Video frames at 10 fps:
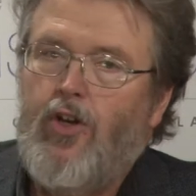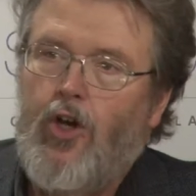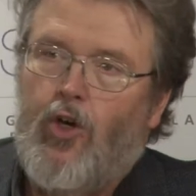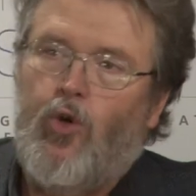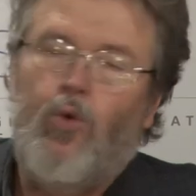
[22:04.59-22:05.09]

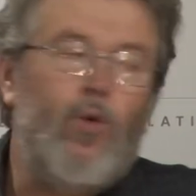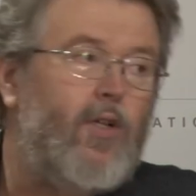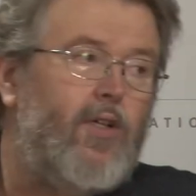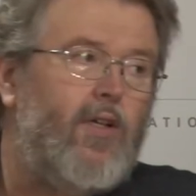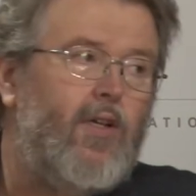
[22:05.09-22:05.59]
know
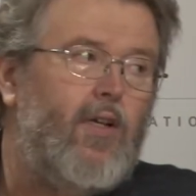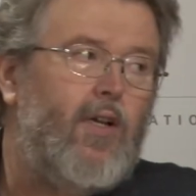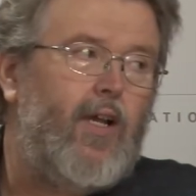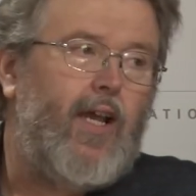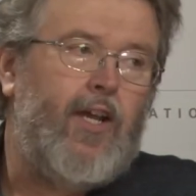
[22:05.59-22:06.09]

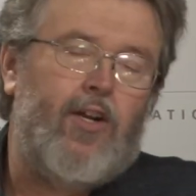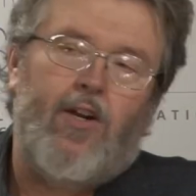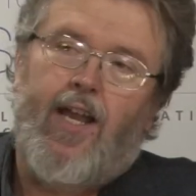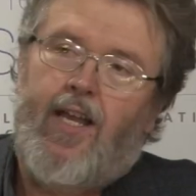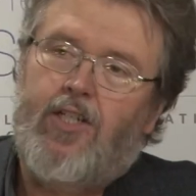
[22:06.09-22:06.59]
and
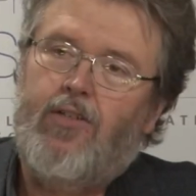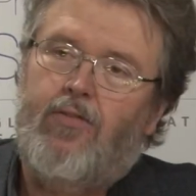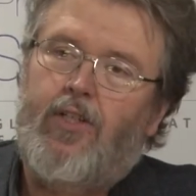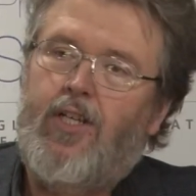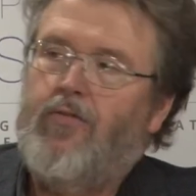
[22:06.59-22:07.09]
are
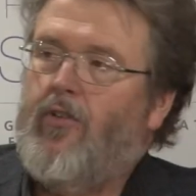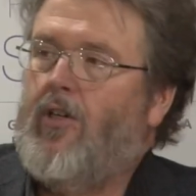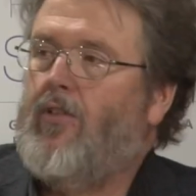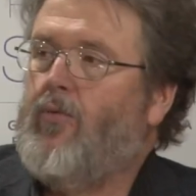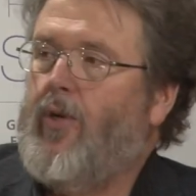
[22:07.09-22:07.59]
actively
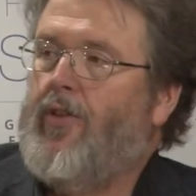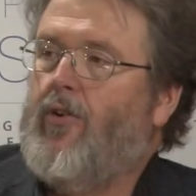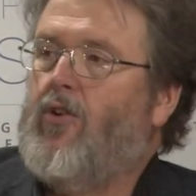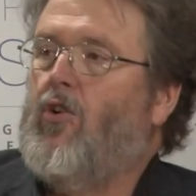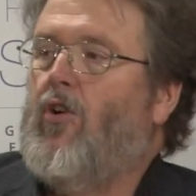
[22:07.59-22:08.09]
involved
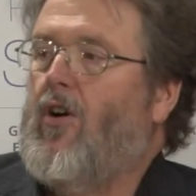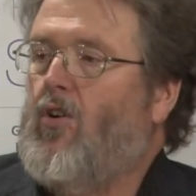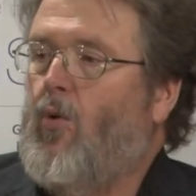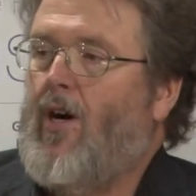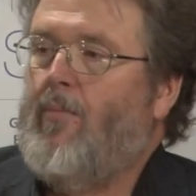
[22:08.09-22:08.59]
with or co
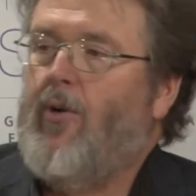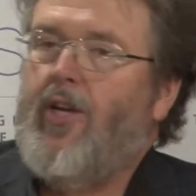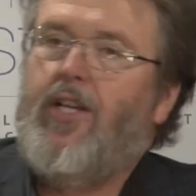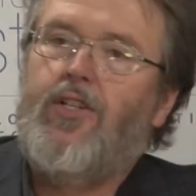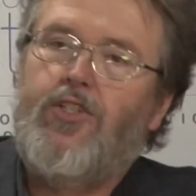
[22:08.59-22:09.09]

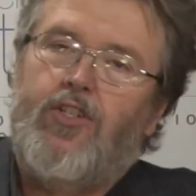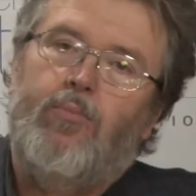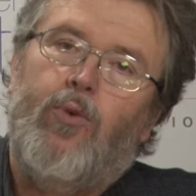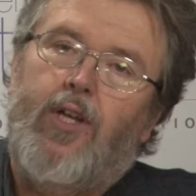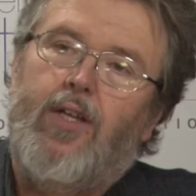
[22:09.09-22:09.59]
cooperating in
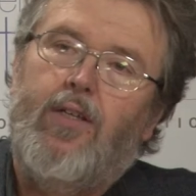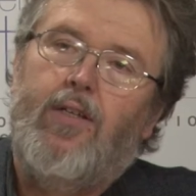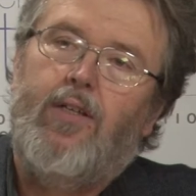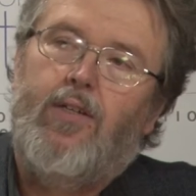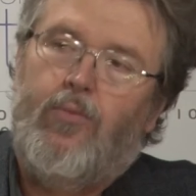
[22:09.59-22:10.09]
some way
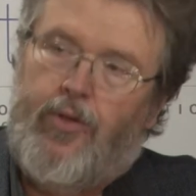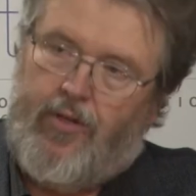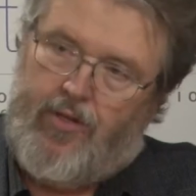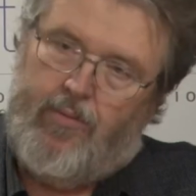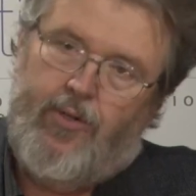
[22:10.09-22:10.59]

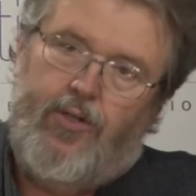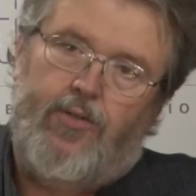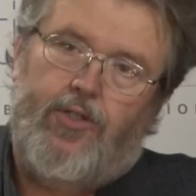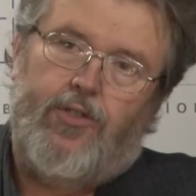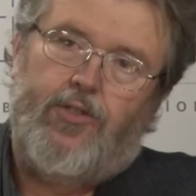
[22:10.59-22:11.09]
with other
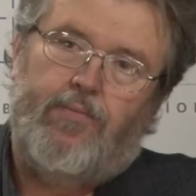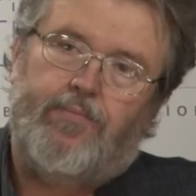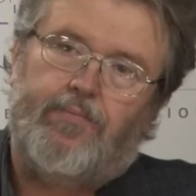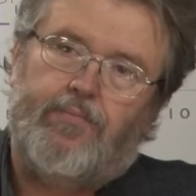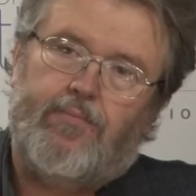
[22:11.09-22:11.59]
producers?